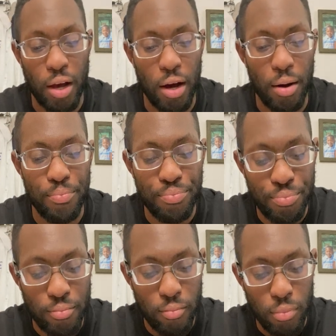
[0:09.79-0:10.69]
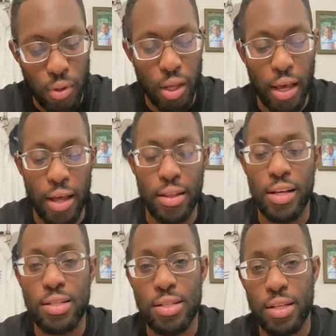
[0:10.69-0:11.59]
And
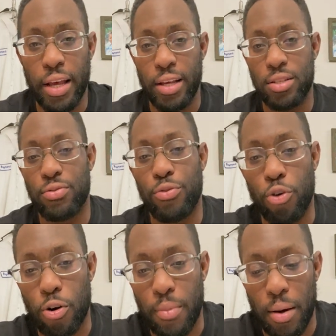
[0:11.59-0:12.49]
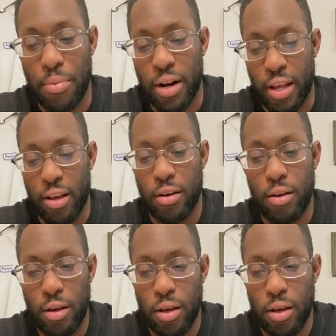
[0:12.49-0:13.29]
this is for my buddy